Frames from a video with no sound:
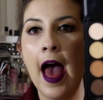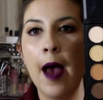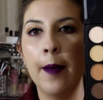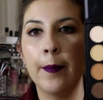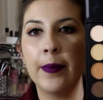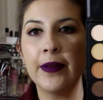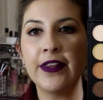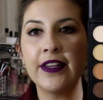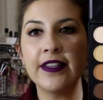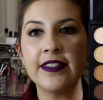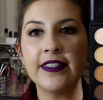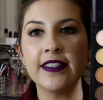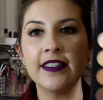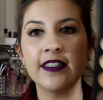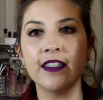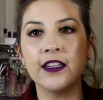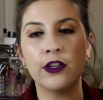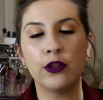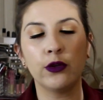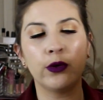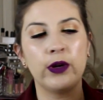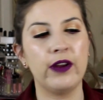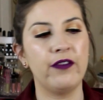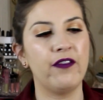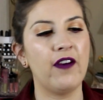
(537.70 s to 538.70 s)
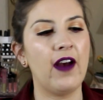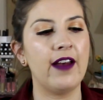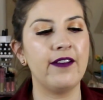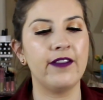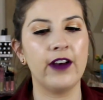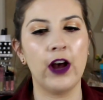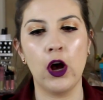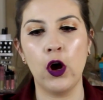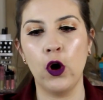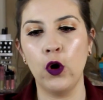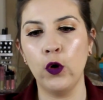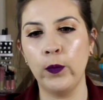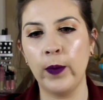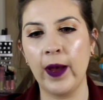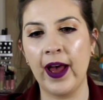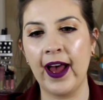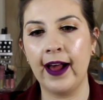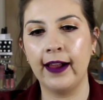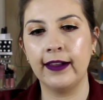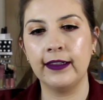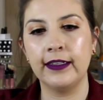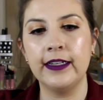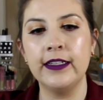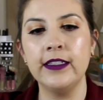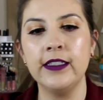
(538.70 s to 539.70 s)
But this is the 350
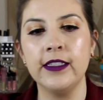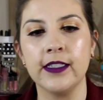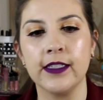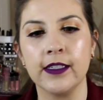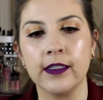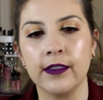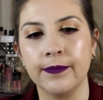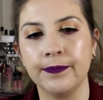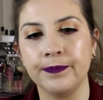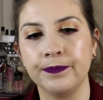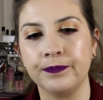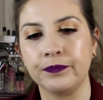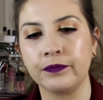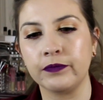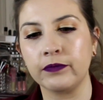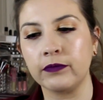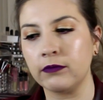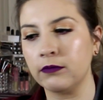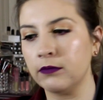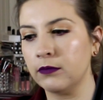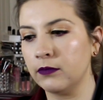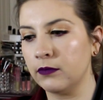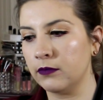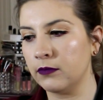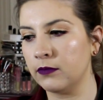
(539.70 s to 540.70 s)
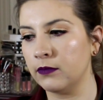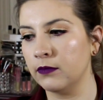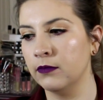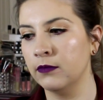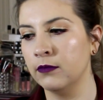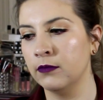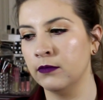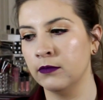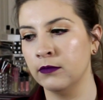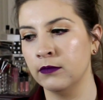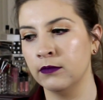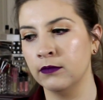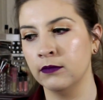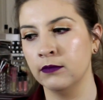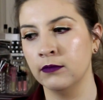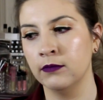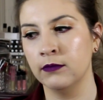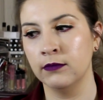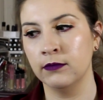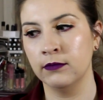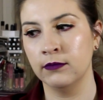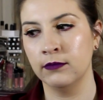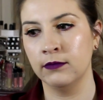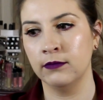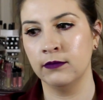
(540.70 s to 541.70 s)
palette.
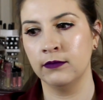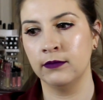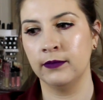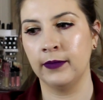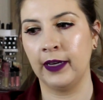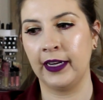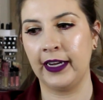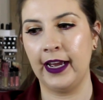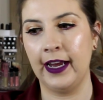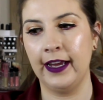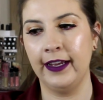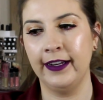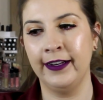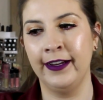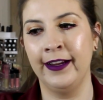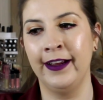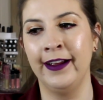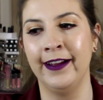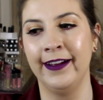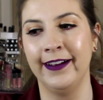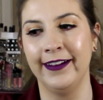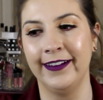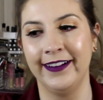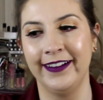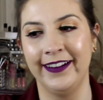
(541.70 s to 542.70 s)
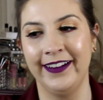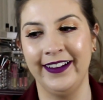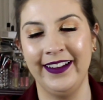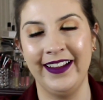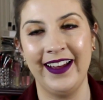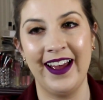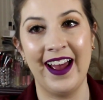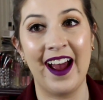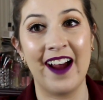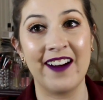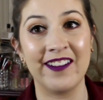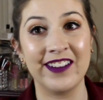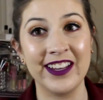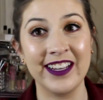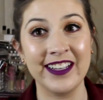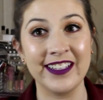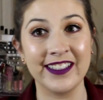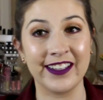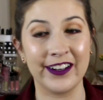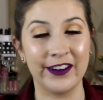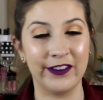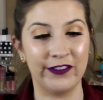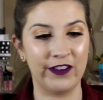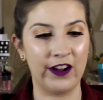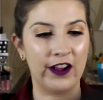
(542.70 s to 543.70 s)
Oh my god. Everything's
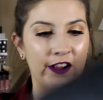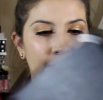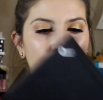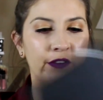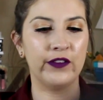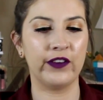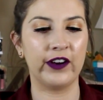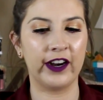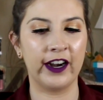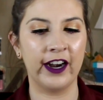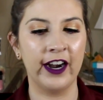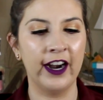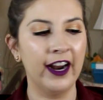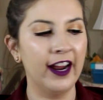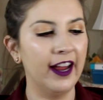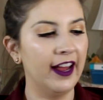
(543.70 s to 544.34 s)
gonna fall over.